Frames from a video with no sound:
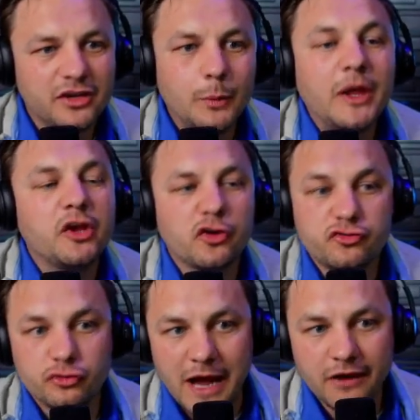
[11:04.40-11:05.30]
be a good
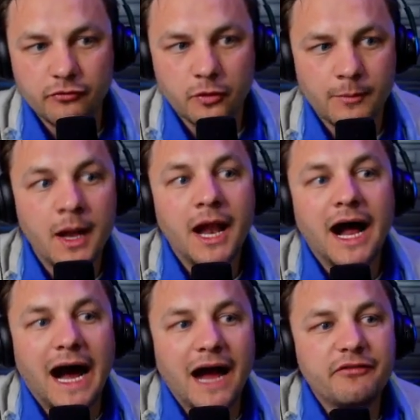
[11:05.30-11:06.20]
track for him.
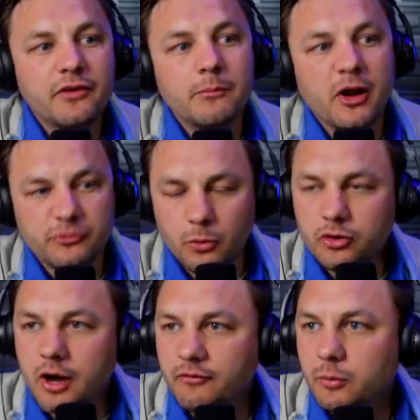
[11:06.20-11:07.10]
I feel much more
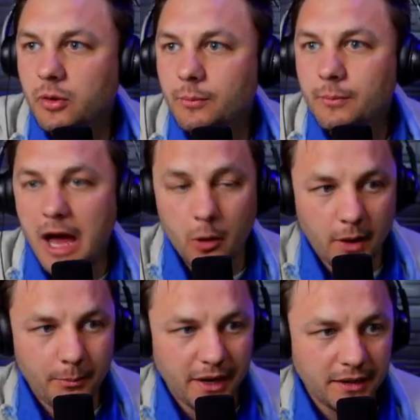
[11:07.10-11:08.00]
comfortable
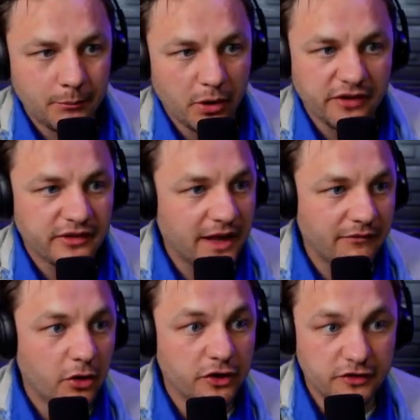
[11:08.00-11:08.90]
outright betting Bryson. I've
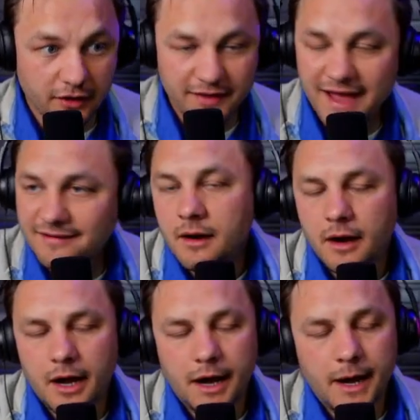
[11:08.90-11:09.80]
already done that.
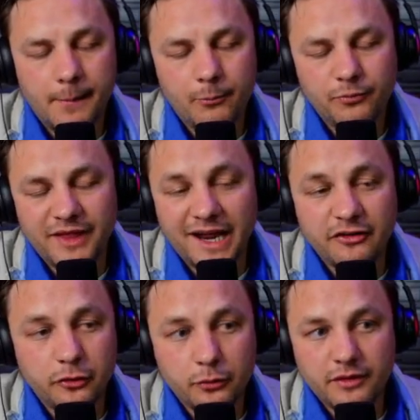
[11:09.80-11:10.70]
Than I
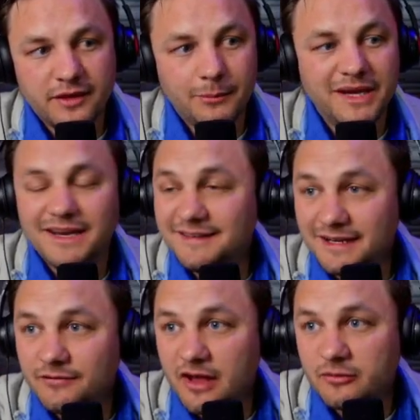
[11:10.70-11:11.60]
do with him being a
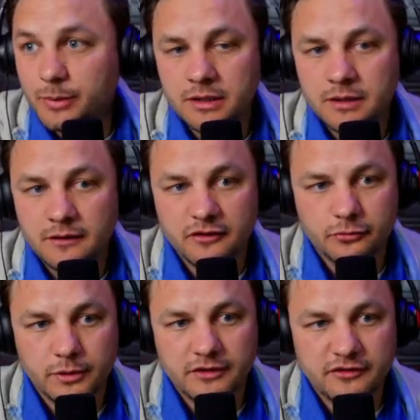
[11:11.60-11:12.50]
DFS pick this
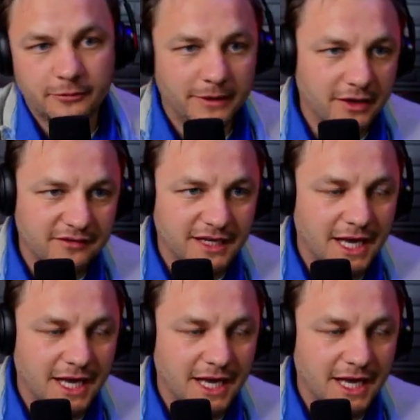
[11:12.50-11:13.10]
week. Just because, again,